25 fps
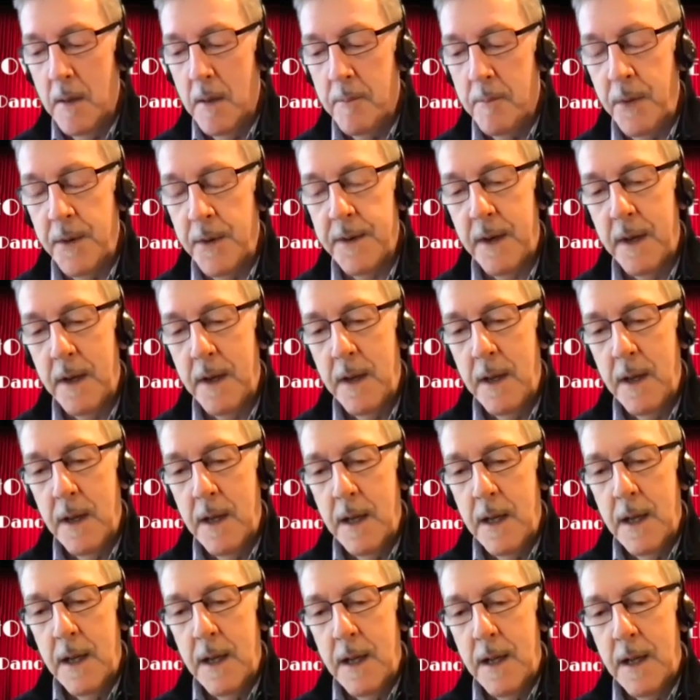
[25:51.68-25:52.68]
But
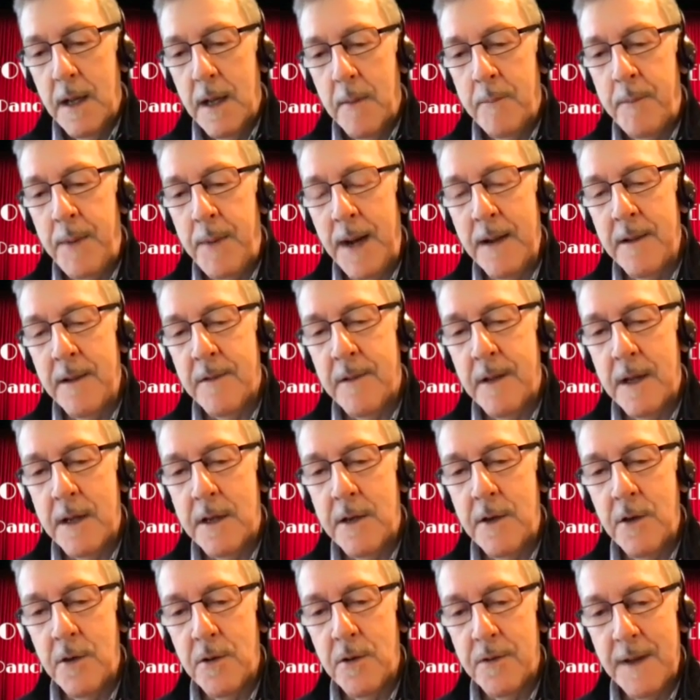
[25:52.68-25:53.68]
bands like
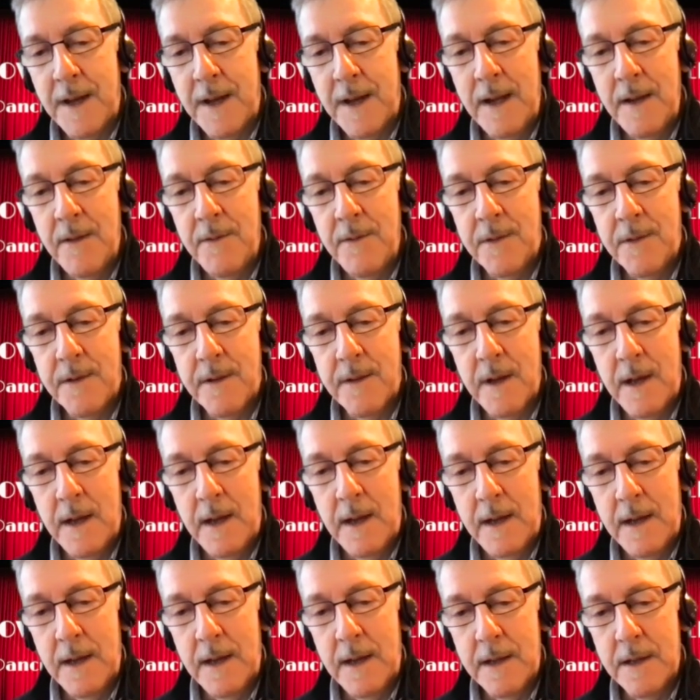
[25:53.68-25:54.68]
yourselves,
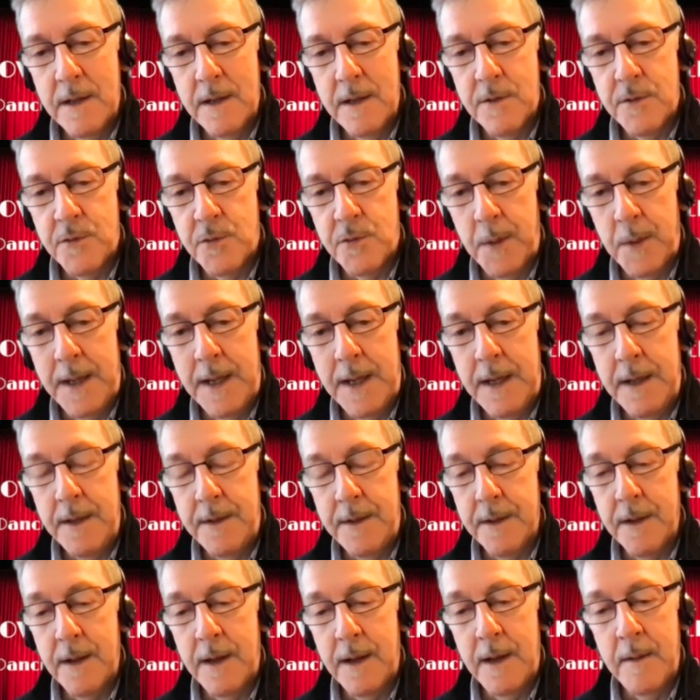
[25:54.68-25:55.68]

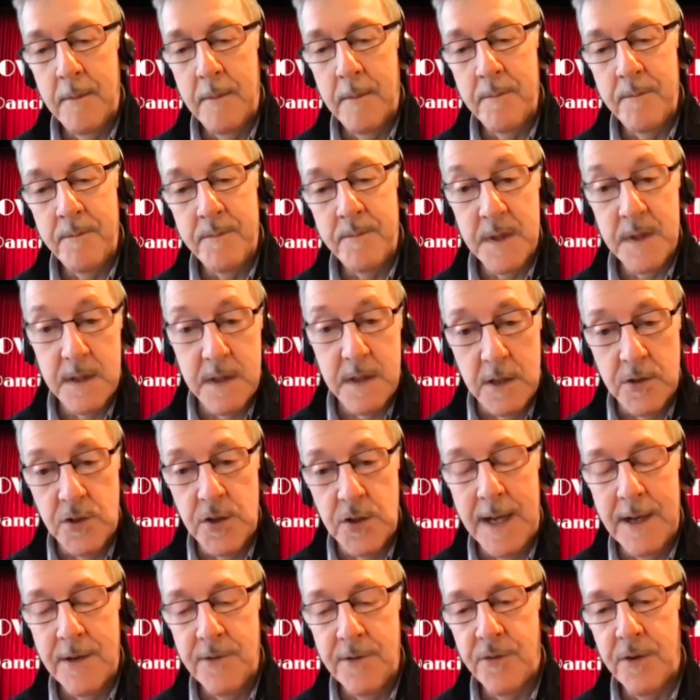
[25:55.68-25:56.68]
Tweed, the
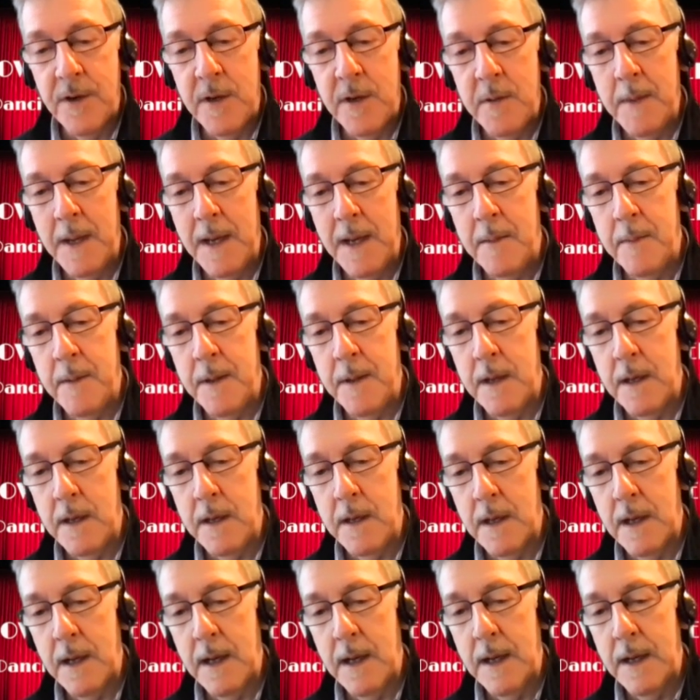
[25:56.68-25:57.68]
Gentry,
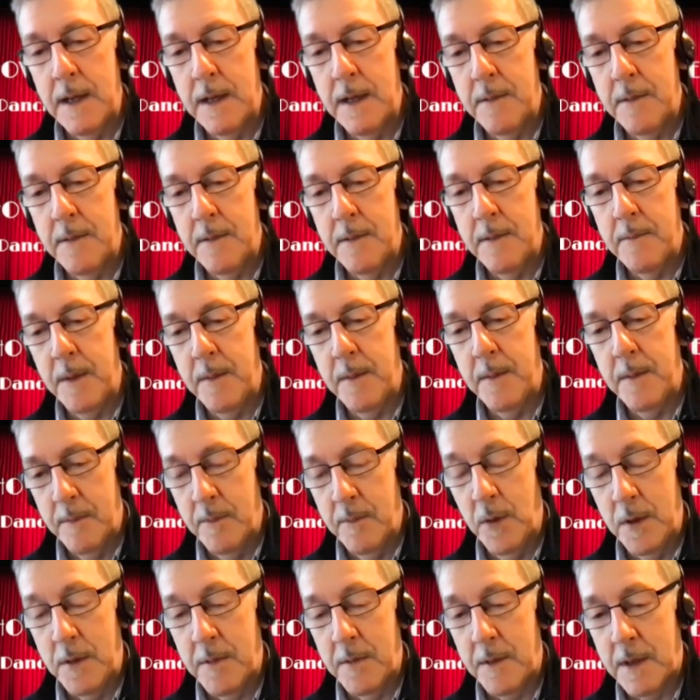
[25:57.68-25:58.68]
maybe
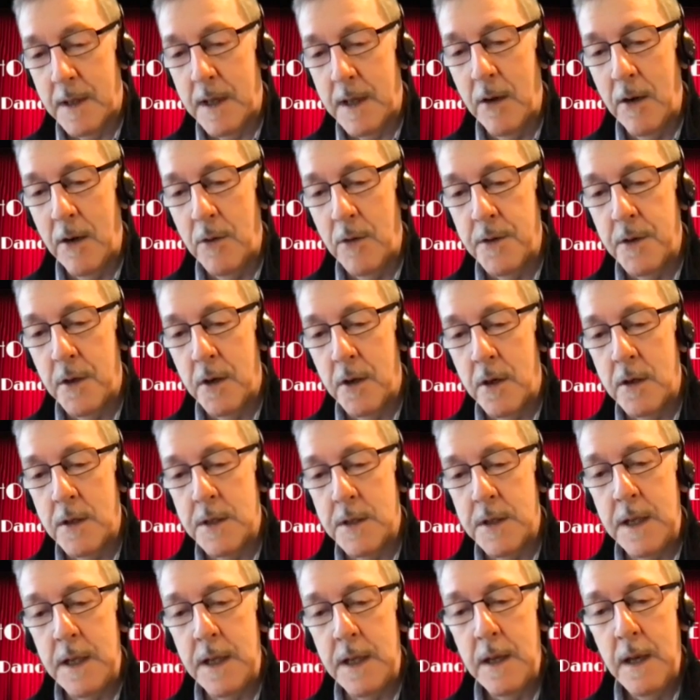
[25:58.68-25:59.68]
with Ciara
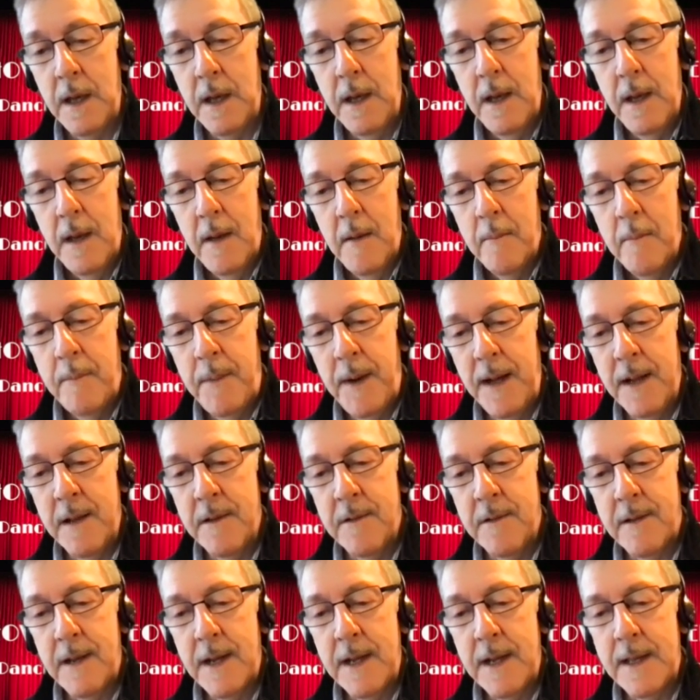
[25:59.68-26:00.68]
Doherty,
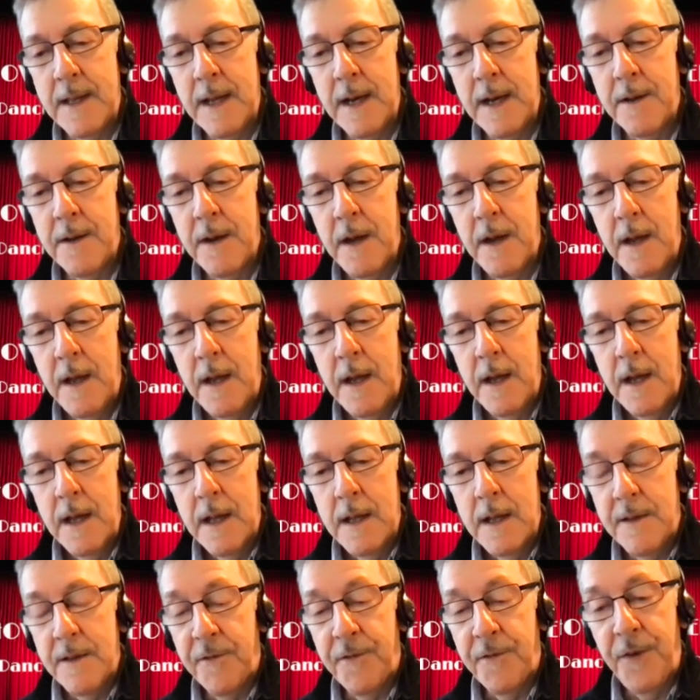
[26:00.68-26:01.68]
bands like that,
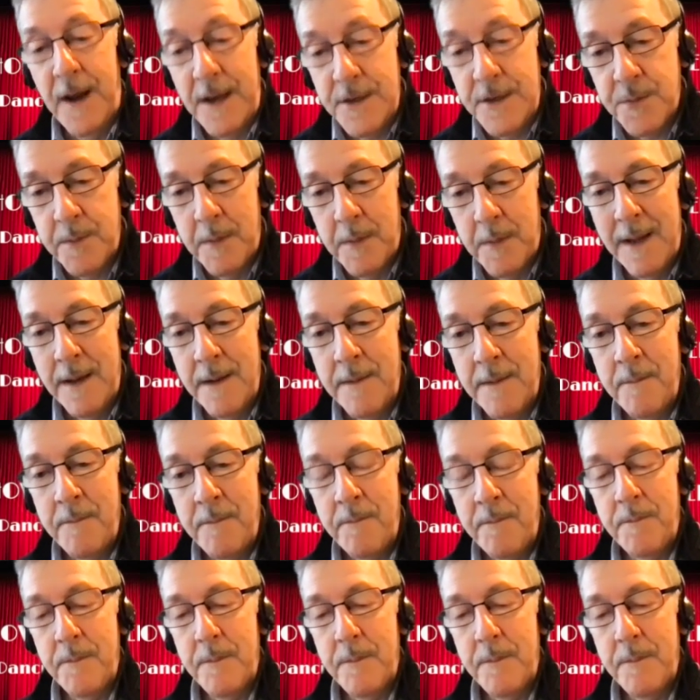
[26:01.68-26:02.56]
the Freshmen.